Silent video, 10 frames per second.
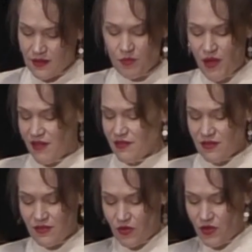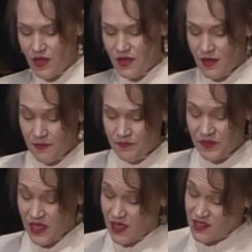The boss is so good.
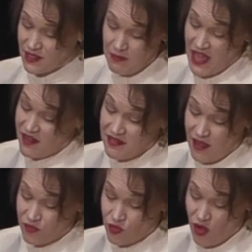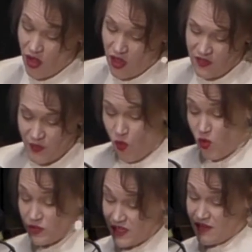He did make us, after all, the
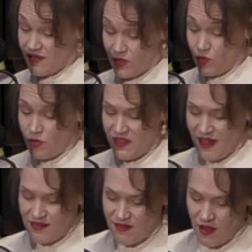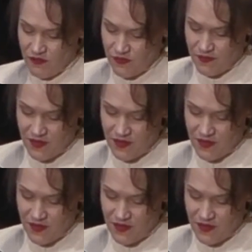whole knit us in the womb and that stuff,